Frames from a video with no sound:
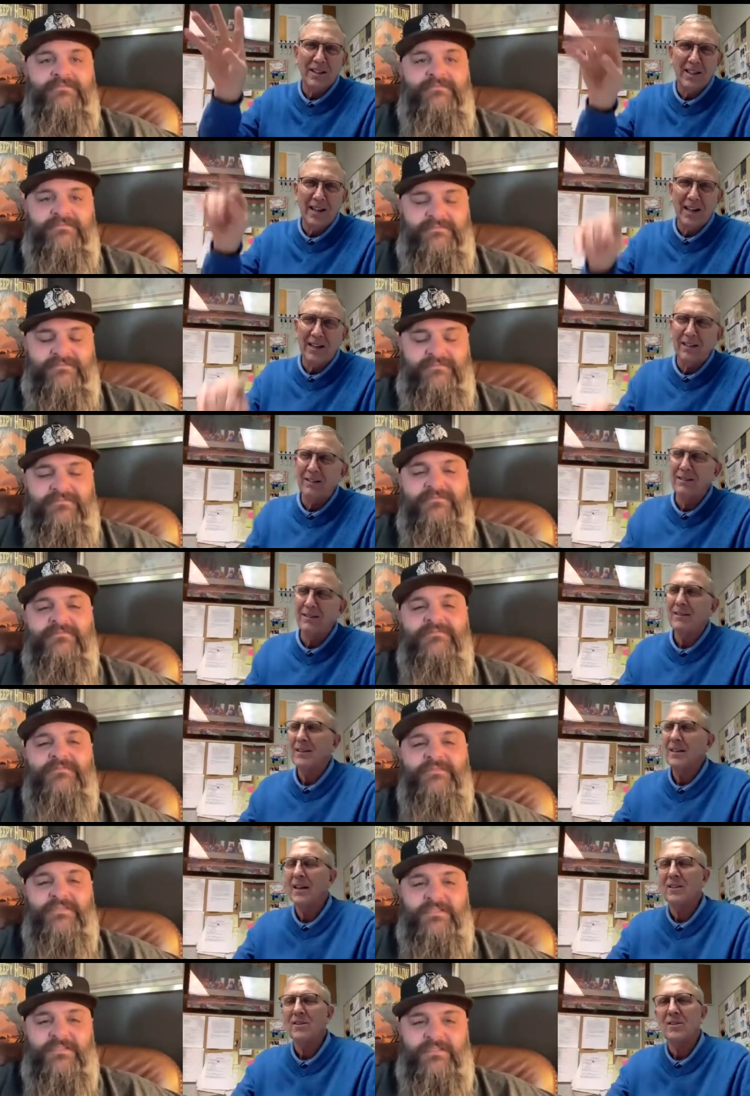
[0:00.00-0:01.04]
Speaker 1: and get
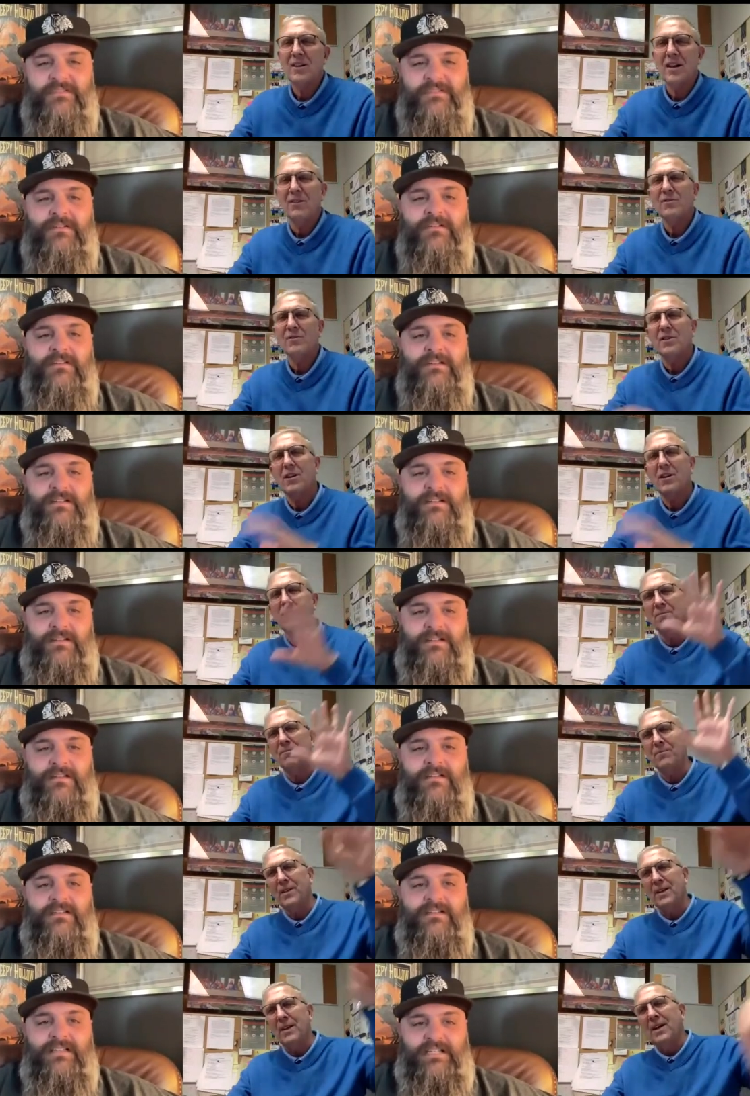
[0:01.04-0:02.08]
get stuff. So
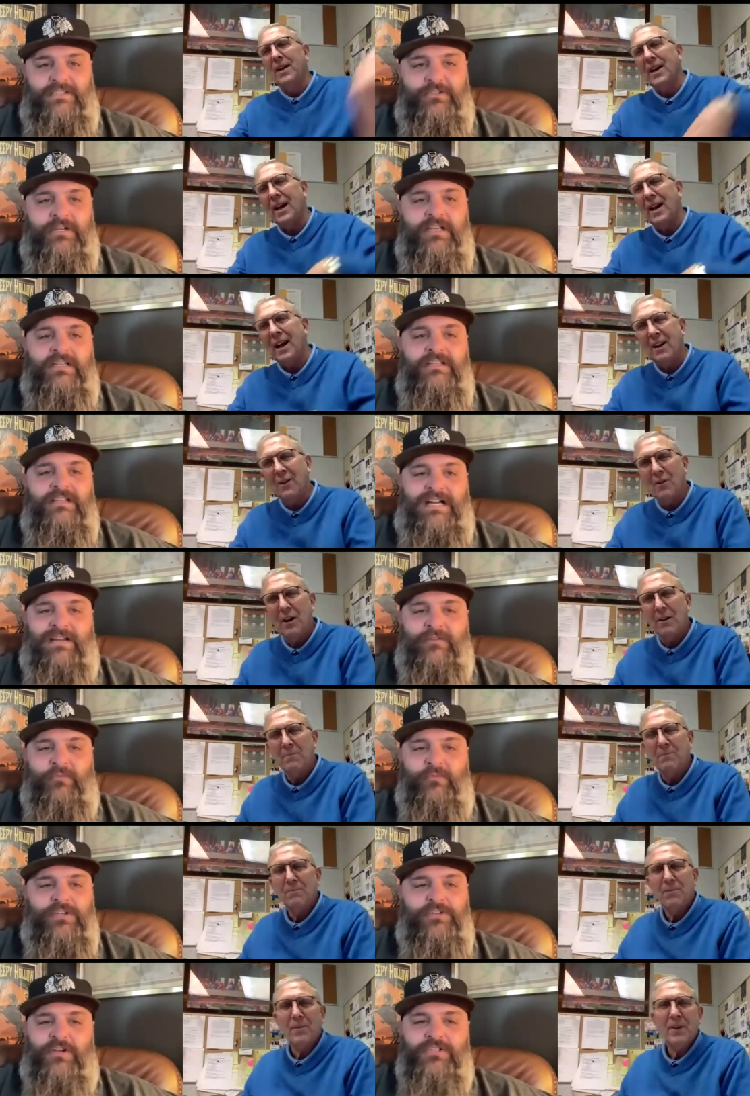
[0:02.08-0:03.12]
Speaker 2: that's right. I
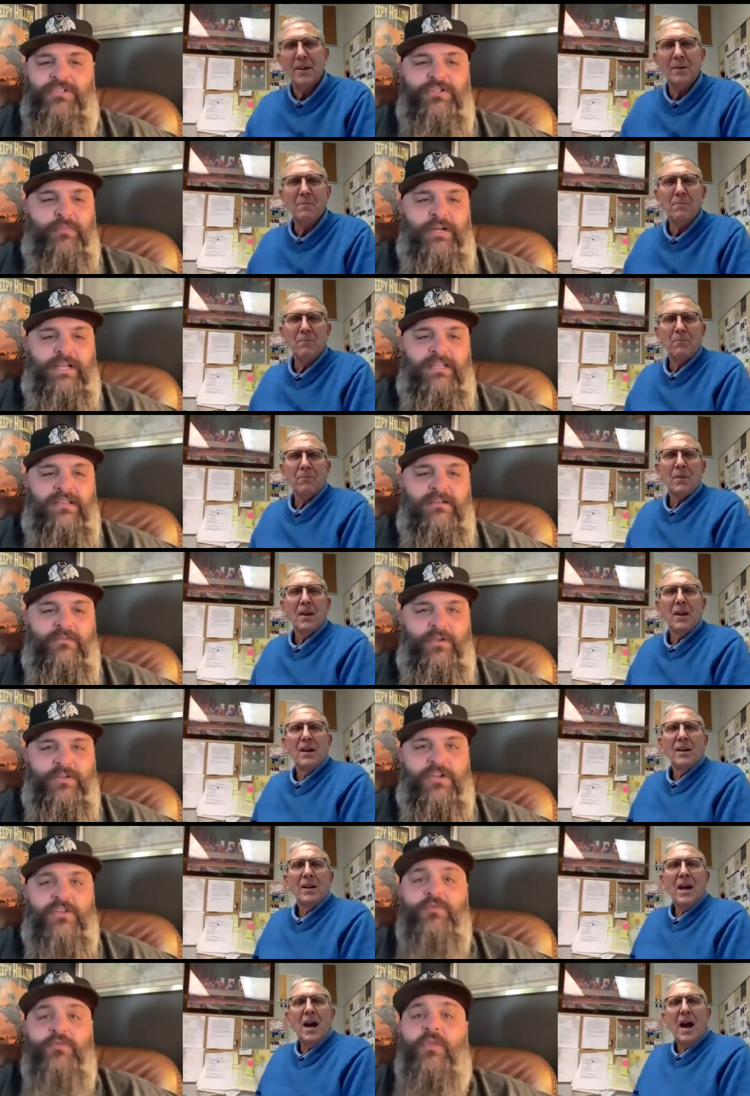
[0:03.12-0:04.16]
we trust you, buddy. We
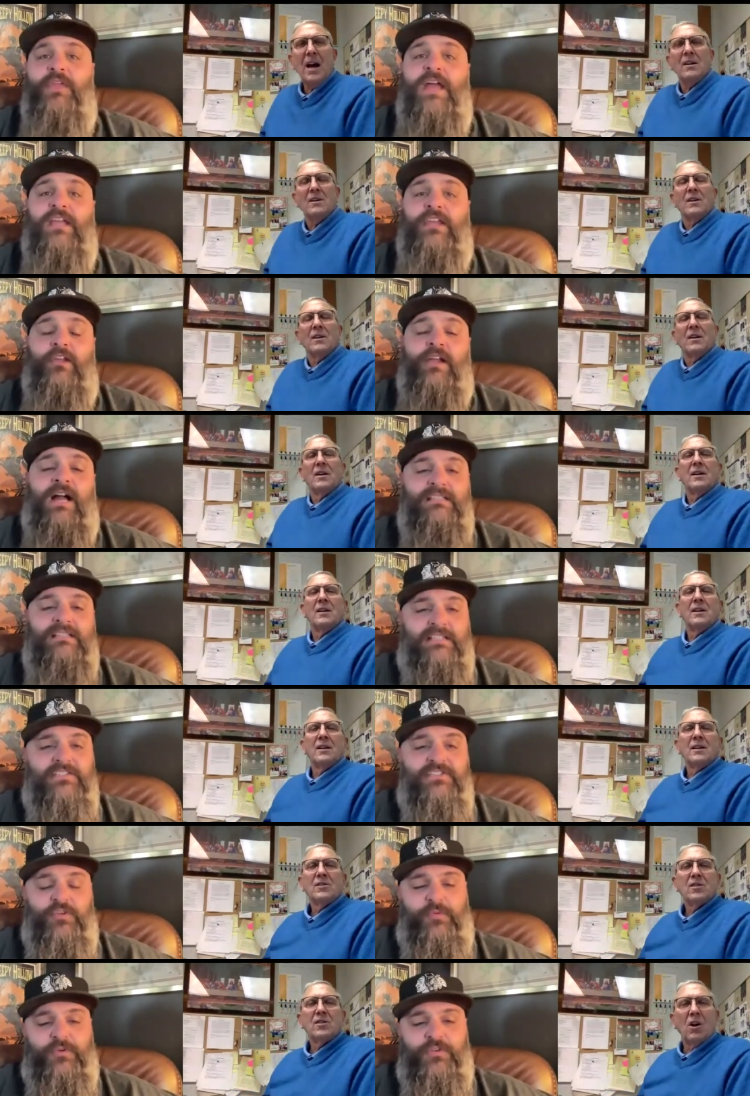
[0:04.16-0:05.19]
trust. Yeah. Well, thank
Speaker 1: you guys.
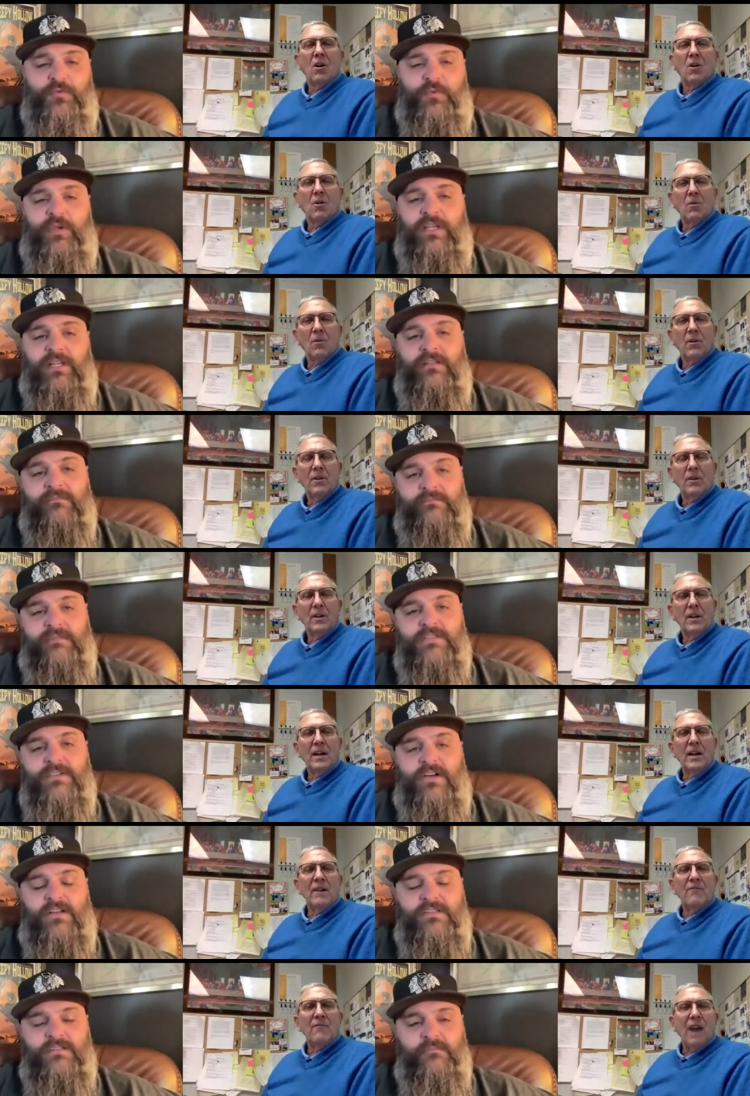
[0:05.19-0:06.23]
That's super oh, sweet.
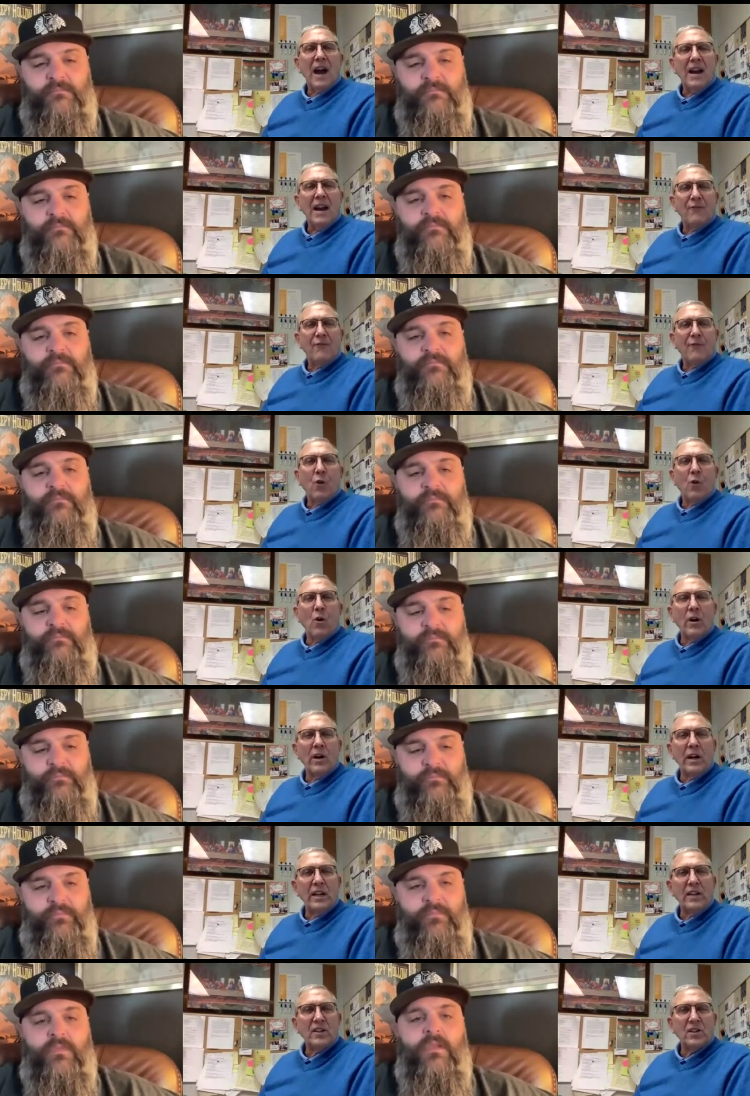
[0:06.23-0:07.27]
That's invite awesome. Invite for
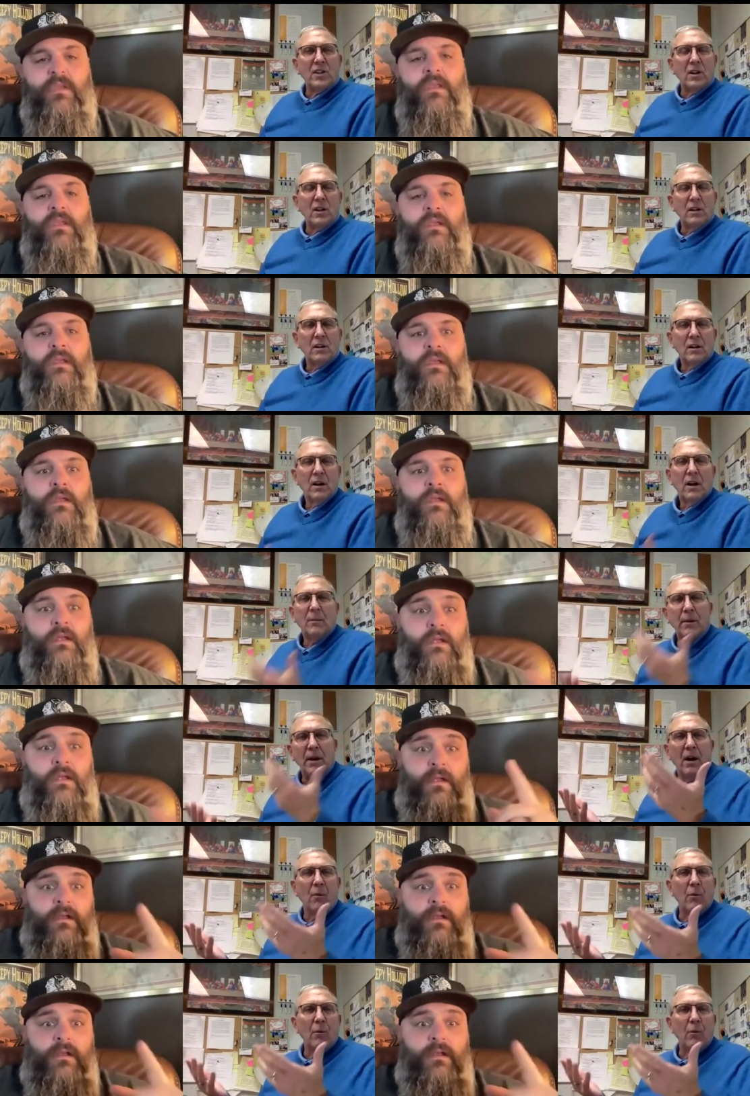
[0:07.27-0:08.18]
Easter. I mean,